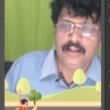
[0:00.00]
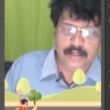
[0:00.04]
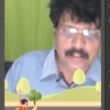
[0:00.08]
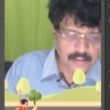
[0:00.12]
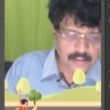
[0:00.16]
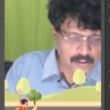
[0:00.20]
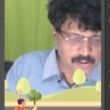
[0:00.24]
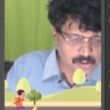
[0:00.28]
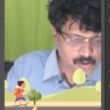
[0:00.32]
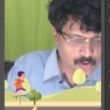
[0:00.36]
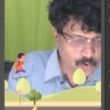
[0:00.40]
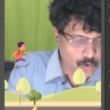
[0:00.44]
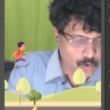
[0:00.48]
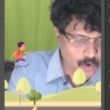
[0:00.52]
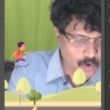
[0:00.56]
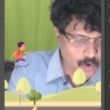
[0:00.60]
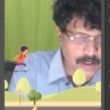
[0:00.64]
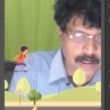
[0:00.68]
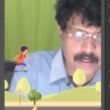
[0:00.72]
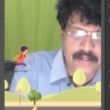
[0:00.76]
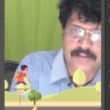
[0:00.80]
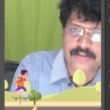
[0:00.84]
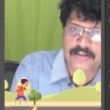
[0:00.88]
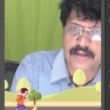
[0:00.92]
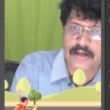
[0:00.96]
score
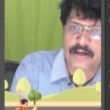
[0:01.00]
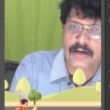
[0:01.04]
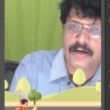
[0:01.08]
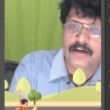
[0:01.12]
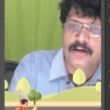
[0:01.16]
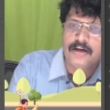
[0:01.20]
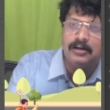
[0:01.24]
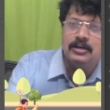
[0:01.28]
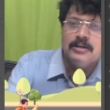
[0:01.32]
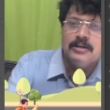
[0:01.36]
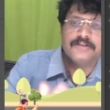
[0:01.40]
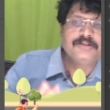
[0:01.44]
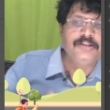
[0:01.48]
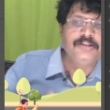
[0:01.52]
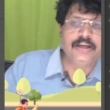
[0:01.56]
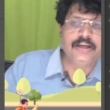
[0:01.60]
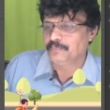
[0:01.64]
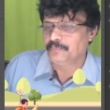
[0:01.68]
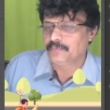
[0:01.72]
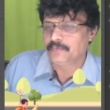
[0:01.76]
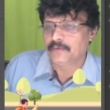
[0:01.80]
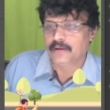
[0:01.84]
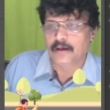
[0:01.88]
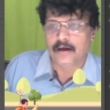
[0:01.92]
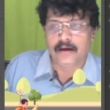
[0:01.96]
is 0.
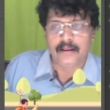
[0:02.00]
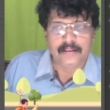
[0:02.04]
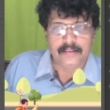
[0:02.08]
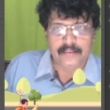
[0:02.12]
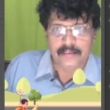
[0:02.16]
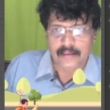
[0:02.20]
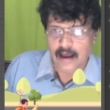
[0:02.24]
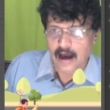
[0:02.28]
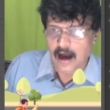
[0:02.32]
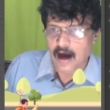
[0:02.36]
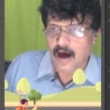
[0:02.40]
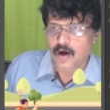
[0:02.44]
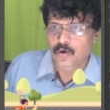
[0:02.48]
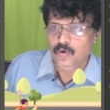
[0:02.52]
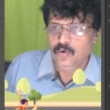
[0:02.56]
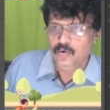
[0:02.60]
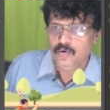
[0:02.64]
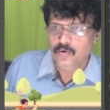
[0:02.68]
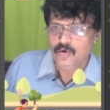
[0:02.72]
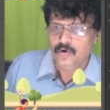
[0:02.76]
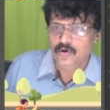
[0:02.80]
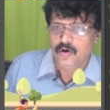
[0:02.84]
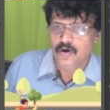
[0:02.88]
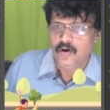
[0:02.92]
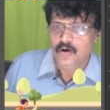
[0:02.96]
Now,
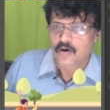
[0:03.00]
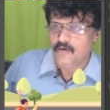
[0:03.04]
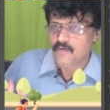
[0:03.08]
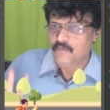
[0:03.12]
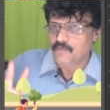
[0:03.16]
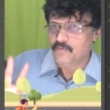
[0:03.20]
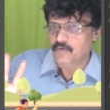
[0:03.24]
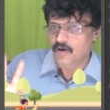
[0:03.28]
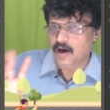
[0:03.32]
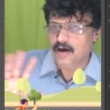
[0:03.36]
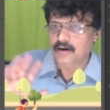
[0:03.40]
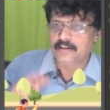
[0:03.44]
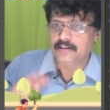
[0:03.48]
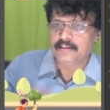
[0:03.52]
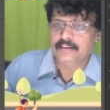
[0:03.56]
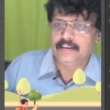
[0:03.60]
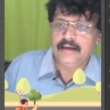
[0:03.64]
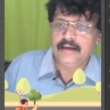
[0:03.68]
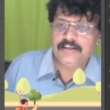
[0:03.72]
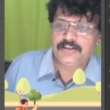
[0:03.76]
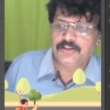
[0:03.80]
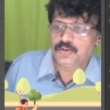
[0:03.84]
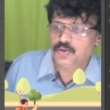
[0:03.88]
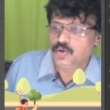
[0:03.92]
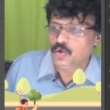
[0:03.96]
for this
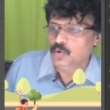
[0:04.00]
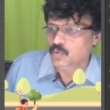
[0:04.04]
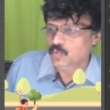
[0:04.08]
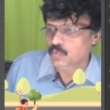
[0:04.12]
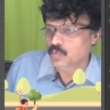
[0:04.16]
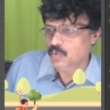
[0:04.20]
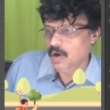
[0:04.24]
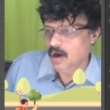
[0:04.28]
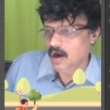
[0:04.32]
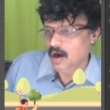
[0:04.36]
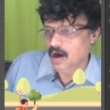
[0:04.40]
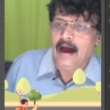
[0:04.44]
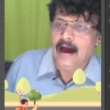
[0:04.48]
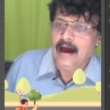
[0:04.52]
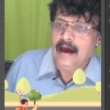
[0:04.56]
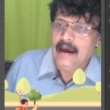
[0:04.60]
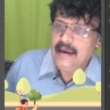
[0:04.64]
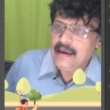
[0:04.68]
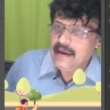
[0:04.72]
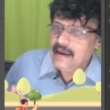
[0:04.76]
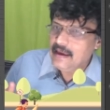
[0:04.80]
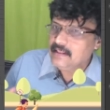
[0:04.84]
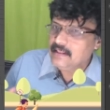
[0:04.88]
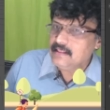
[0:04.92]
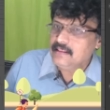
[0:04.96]
to work
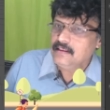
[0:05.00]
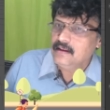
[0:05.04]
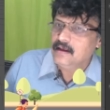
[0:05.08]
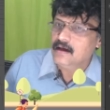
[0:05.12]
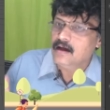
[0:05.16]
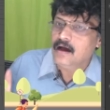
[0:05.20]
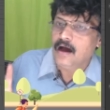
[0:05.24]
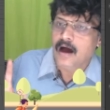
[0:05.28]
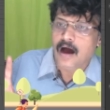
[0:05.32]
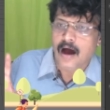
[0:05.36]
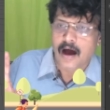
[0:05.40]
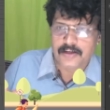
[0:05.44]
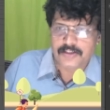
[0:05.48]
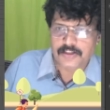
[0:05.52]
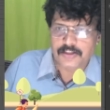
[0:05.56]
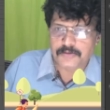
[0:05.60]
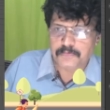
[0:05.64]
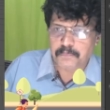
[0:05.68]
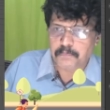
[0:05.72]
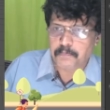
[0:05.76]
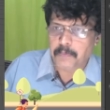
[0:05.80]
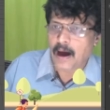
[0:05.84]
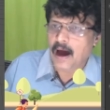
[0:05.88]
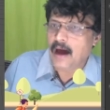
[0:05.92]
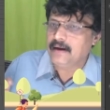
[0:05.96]
in
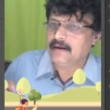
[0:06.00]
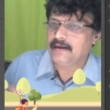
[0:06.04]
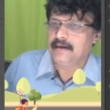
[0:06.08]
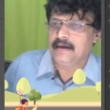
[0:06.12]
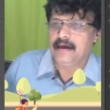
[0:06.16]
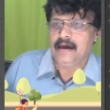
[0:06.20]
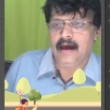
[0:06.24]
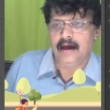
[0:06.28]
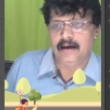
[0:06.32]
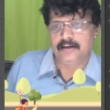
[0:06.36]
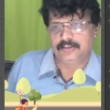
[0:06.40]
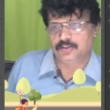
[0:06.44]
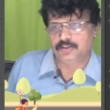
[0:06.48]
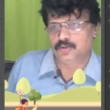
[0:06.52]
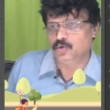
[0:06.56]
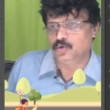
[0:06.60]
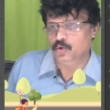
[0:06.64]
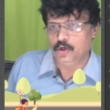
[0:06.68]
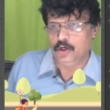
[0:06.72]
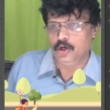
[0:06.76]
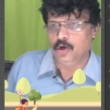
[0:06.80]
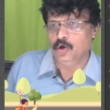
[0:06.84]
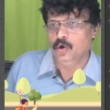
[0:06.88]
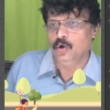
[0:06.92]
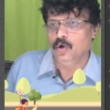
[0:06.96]
Spark AR
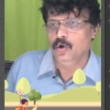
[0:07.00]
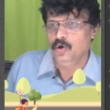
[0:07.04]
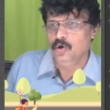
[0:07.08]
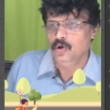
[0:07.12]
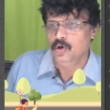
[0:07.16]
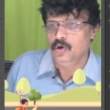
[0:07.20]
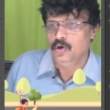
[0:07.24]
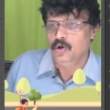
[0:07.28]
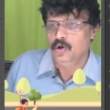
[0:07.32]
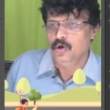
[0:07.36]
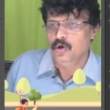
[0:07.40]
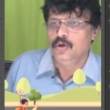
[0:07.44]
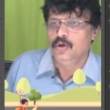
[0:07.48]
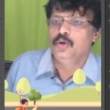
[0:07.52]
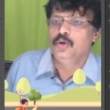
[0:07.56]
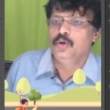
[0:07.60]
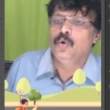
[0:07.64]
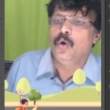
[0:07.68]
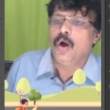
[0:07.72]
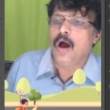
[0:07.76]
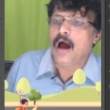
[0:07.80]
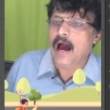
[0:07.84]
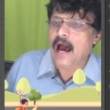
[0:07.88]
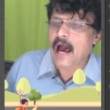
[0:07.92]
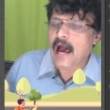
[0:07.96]
Studio, you
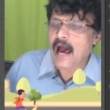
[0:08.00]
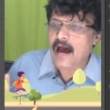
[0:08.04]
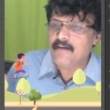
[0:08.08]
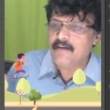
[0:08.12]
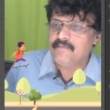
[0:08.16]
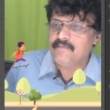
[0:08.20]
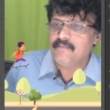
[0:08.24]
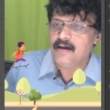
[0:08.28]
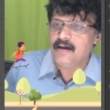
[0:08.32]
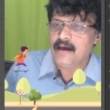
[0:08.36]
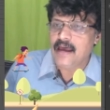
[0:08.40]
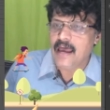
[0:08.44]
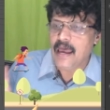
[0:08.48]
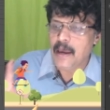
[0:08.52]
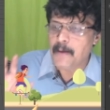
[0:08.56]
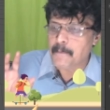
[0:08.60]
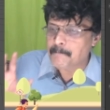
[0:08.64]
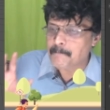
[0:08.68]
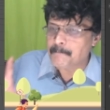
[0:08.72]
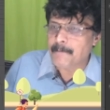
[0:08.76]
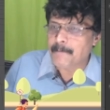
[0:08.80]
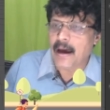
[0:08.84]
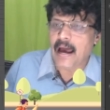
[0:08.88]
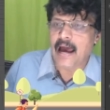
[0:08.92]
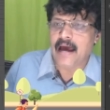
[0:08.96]
have a
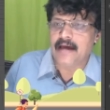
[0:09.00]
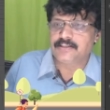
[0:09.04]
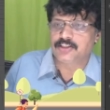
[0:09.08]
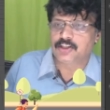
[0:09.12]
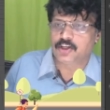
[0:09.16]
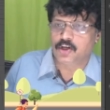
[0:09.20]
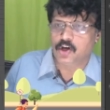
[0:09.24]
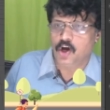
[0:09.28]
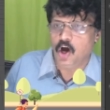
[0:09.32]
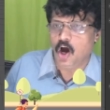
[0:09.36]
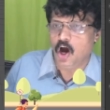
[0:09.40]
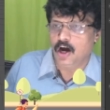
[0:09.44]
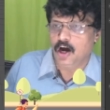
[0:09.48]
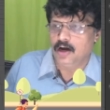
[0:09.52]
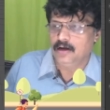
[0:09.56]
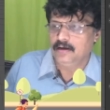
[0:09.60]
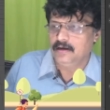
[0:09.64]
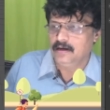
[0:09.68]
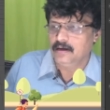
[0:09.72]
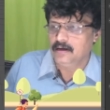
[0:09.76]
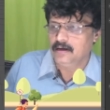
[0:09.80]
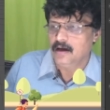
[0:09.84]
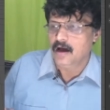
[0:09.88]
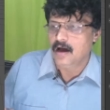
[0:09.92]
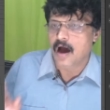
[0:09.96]
patch called
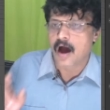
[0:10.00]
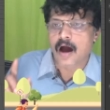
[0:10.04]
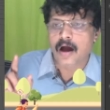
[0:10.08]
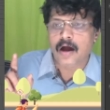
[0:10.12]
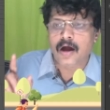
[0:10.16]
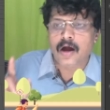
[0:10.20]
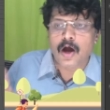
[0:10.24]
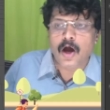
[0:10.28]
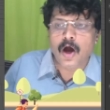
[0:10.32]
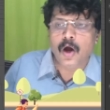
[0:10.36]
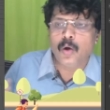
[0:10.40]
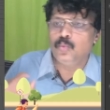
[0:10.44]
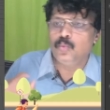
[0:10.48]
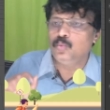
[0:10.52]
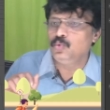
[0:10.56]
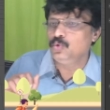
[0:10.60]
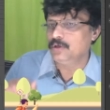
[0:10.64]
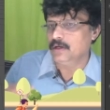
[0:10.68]
counter.